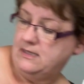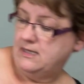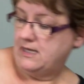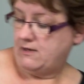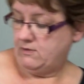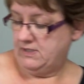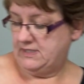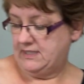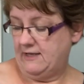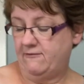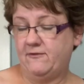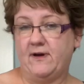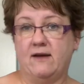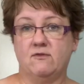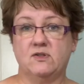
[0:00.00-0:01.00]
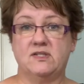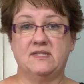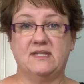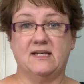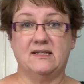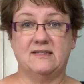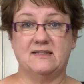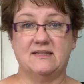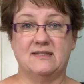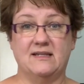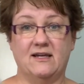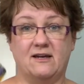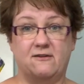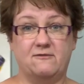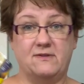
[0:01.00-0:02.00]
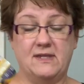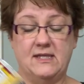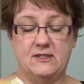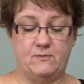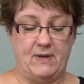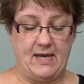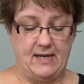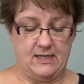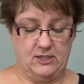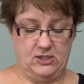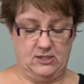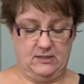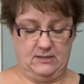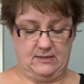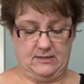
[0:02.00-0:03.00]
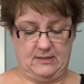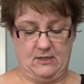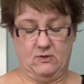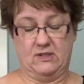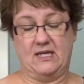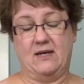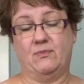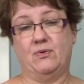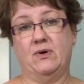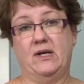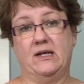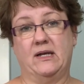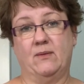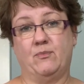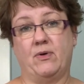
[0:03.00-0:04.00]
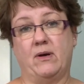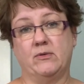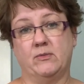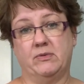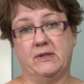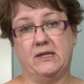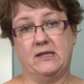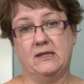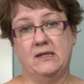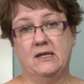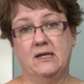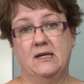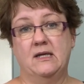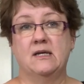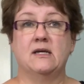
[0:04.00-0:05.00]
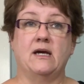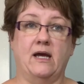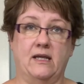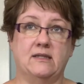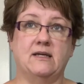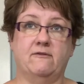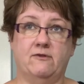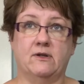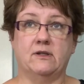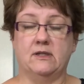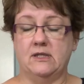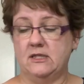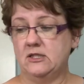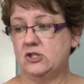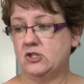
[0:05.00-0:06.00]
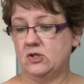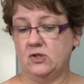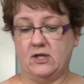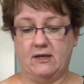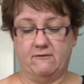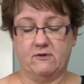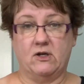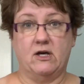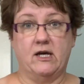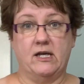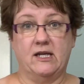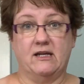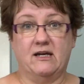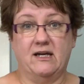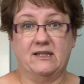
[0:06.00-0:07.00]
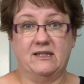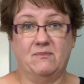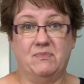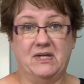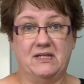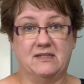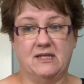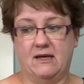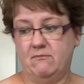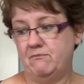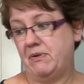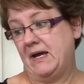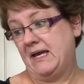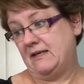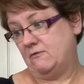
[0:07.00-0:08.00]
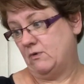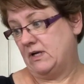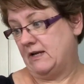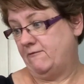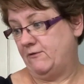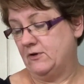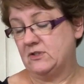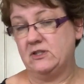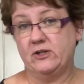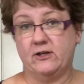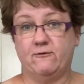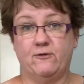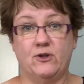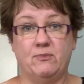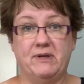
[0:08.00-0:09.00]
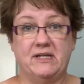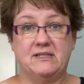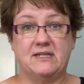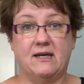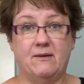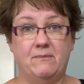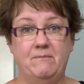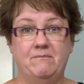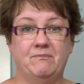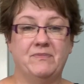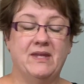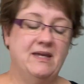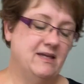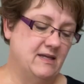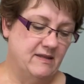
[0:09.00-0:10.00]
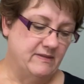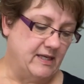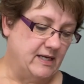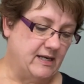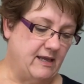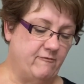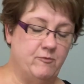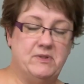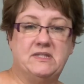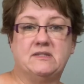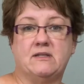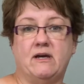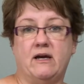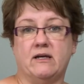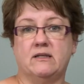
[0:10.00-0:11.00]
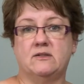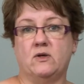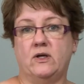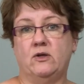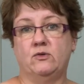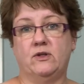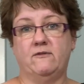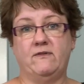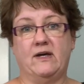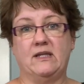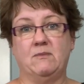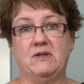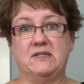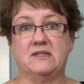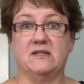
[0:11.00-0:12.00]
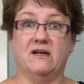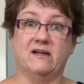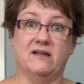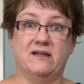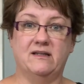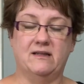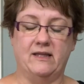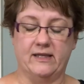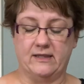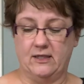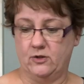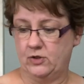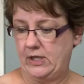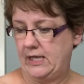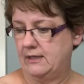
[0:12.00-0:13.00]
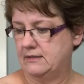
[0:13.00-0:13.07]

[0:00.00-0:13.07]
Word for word: I wanna say five or six of these packages. So at that point, I probably I definitely should have gone and gotten the big tub, but when I first looked for the big tub, they didn't have them in stock. So I only found them in stock like the other day.